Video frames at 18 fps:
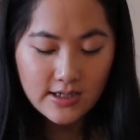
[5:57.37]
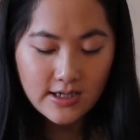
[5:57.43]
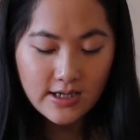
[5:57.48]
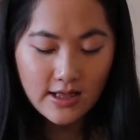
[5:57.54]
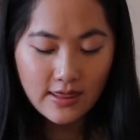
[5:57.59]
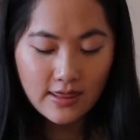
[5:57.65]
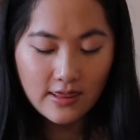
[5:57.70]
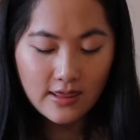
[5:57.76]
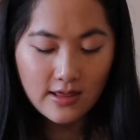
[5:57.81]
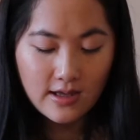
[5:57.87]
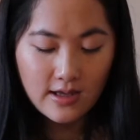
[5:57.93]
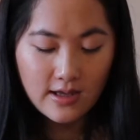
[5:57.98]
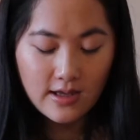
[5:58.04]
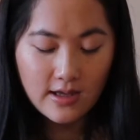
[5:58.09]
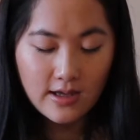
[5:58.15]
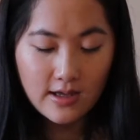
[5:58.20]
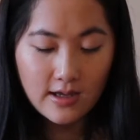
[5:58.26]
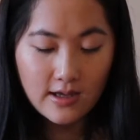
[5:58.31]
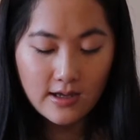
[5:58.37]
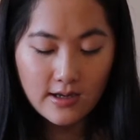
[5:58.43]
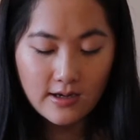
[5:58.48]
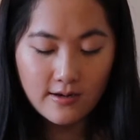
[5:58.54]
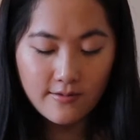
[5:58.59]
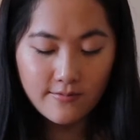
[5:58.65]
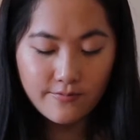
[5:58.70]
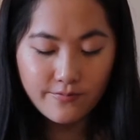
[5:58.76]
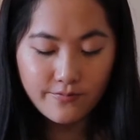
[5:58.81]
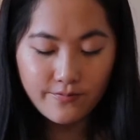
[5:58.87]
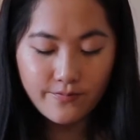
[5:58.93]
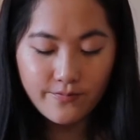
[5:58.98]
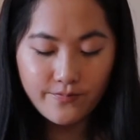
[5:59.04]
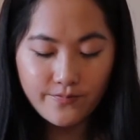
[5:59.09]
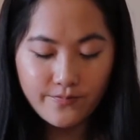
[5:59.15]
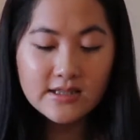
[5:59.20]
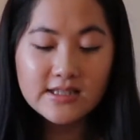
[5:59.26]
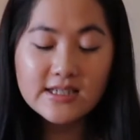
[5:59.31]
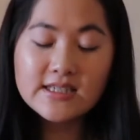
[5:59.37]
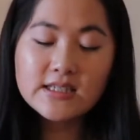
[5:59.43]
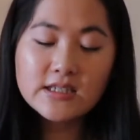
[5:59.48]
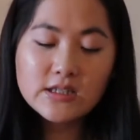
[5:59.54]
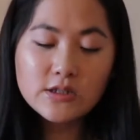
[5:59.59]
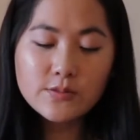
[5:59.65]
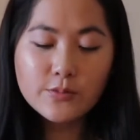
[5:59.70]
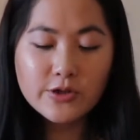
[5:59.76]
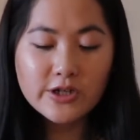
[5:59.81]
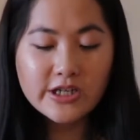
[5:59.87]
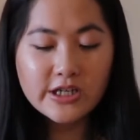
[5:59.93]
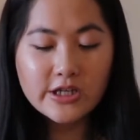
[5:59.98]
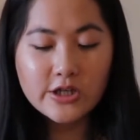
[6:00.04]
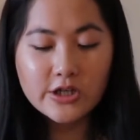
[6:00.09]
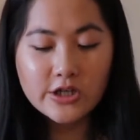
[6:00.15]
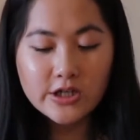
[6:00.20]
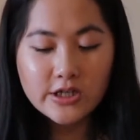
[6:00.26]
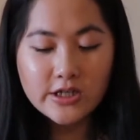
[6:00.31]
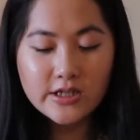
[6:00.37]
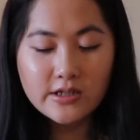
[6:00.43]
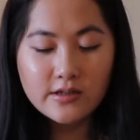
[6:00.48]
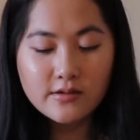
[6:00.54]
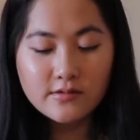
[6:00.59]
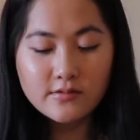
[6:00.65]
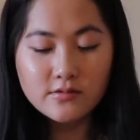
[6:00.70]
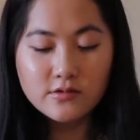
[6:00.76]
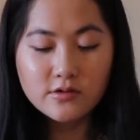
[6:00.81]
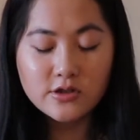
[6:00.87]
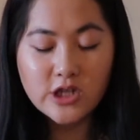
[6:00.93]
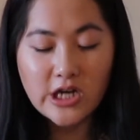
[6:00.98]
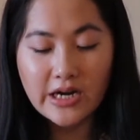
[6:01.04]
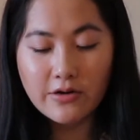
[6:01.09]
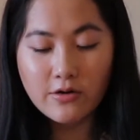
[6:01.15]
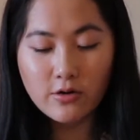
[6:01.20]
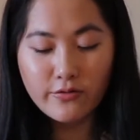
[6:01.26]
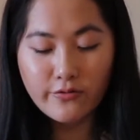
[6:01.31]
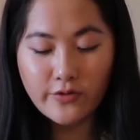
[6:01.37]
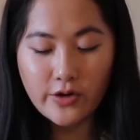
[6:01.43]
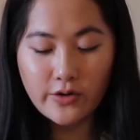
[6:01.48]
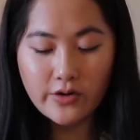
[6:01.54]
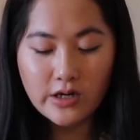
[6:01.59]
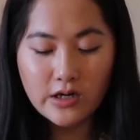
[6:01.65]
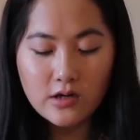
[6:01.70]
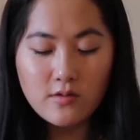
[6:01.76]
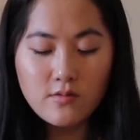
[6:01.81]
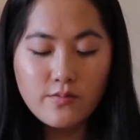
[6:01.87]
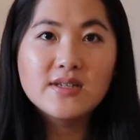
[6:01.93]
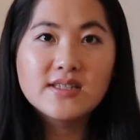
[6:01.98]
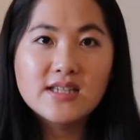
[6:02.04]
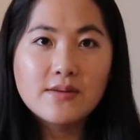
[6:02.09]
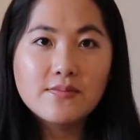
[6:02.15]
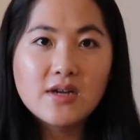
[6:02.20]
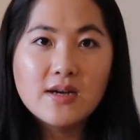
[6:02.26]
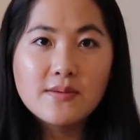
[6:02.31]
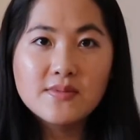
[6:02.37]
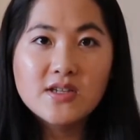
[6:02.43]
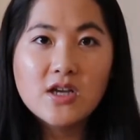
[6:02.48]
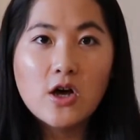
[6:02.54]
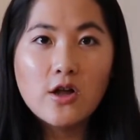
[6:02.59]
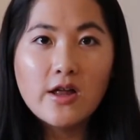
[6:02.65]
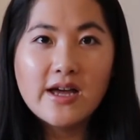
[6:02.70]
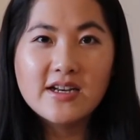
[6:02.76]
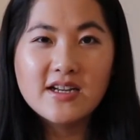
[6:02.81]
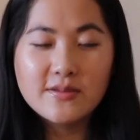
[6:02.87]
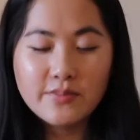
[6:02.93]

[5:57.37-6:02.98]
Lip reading: And then this is a pretty good general photo, but sometimes I'll end up